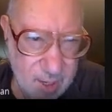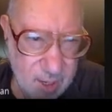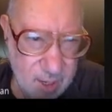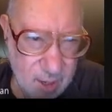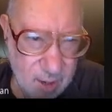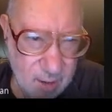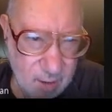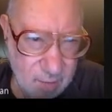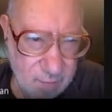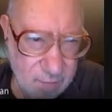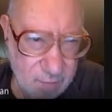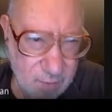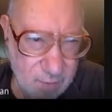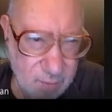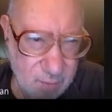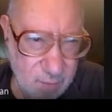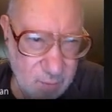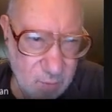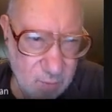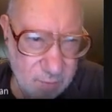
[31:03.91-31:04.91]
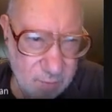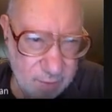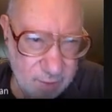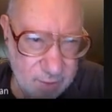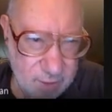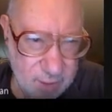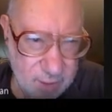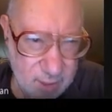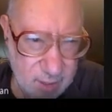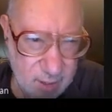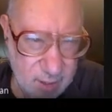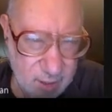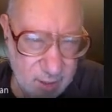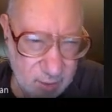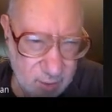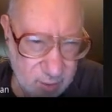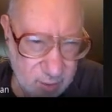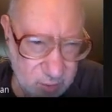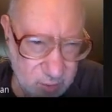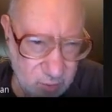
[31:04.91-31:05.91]
of moving
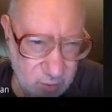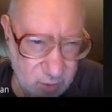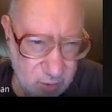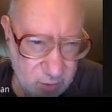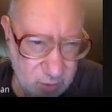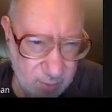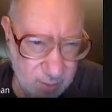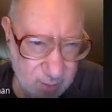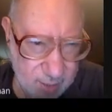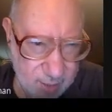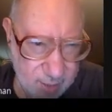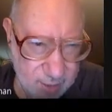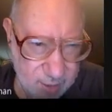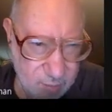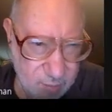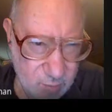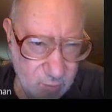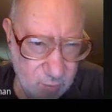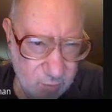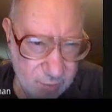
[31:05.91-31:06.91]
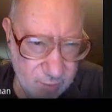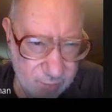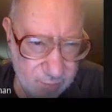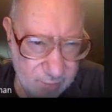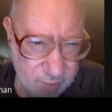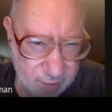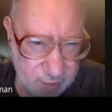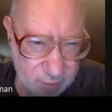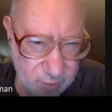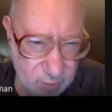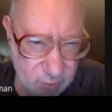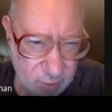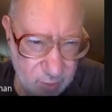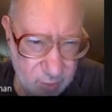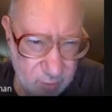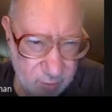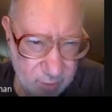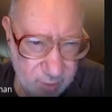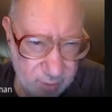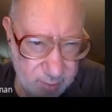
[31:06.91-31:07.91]
corresponding to moving a vector all the
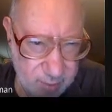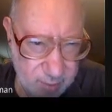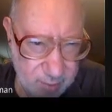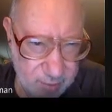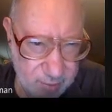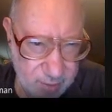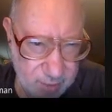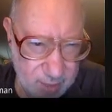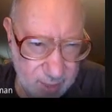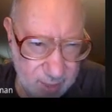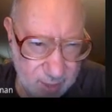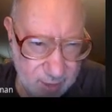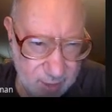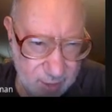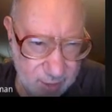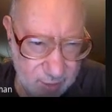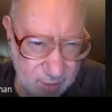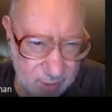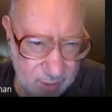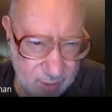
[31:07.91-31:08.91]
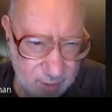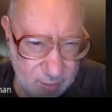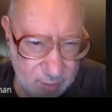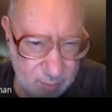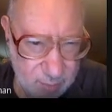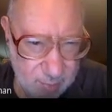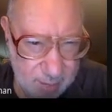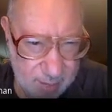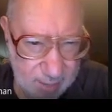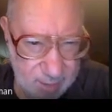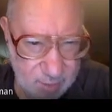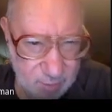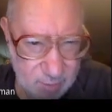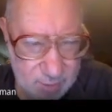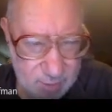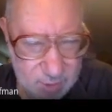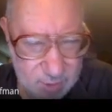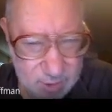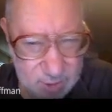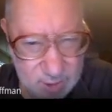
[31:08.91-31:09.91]
way around the knot until it comes back to
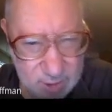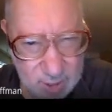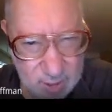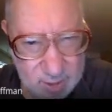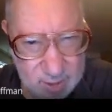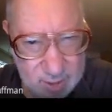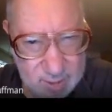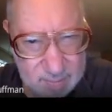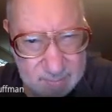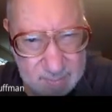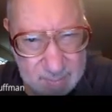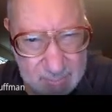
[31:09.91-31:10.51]
where it started.